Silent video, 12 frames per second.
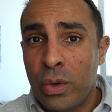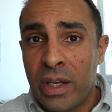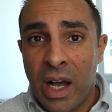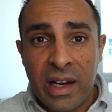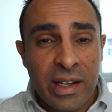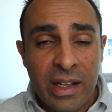
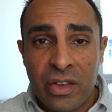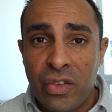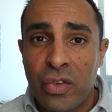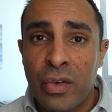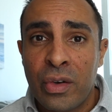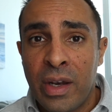gutted in
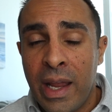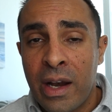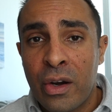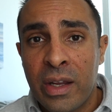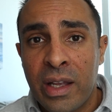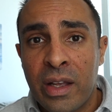certain
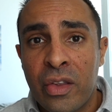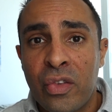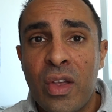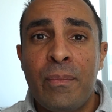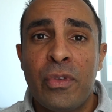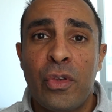
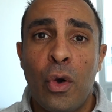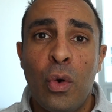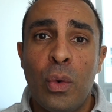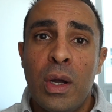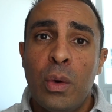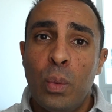areas.
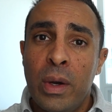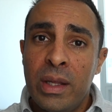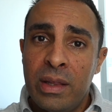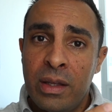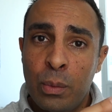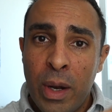So
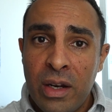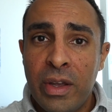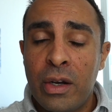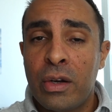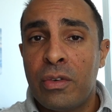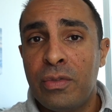what the
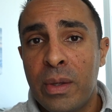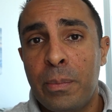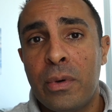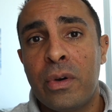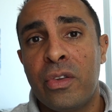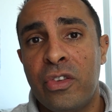renovator or
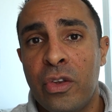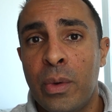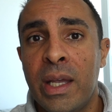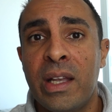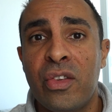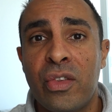flipper is
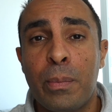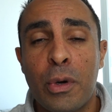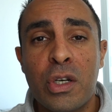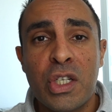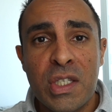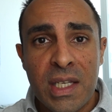doing is they're
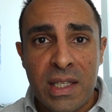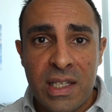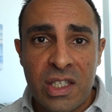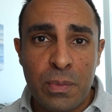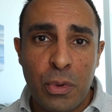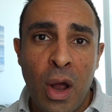purchasing
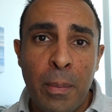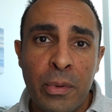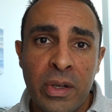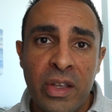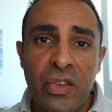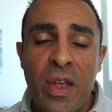these
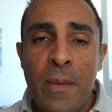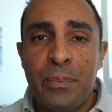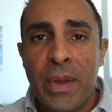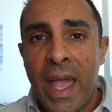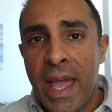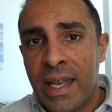properties.
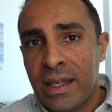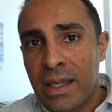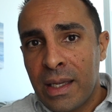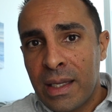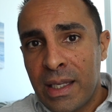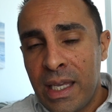And
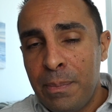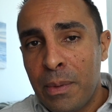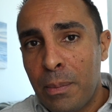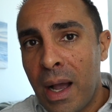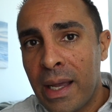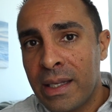keep in
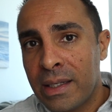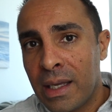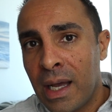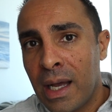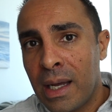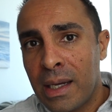mind,
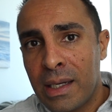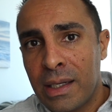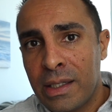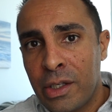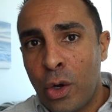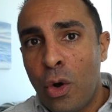
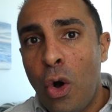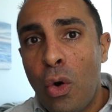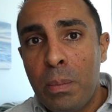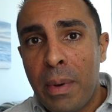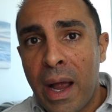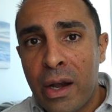
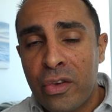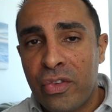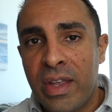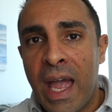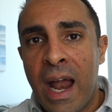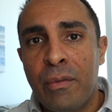home buyers,
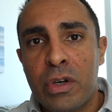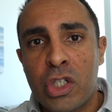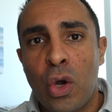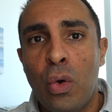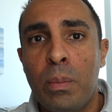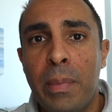the average
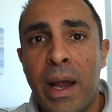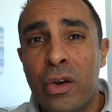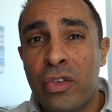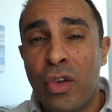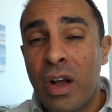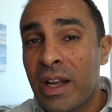home buyer
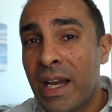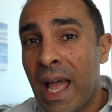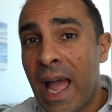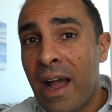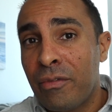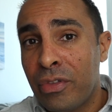is not going to
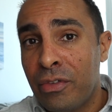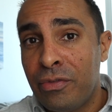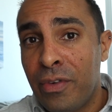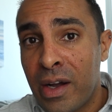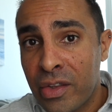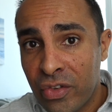have the
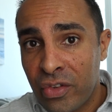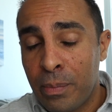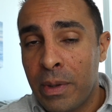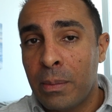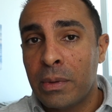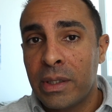funds to
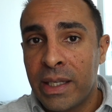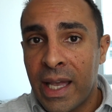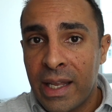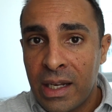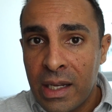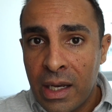be able to
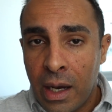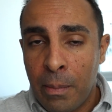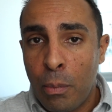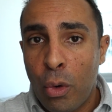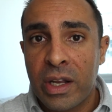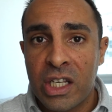get a
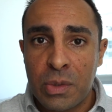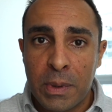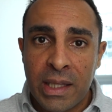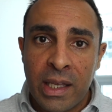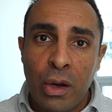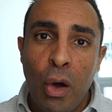mortgage,
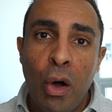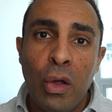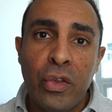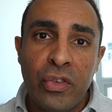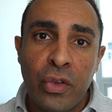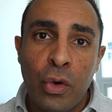but then
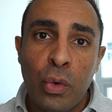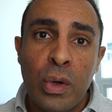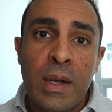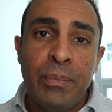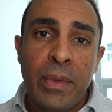also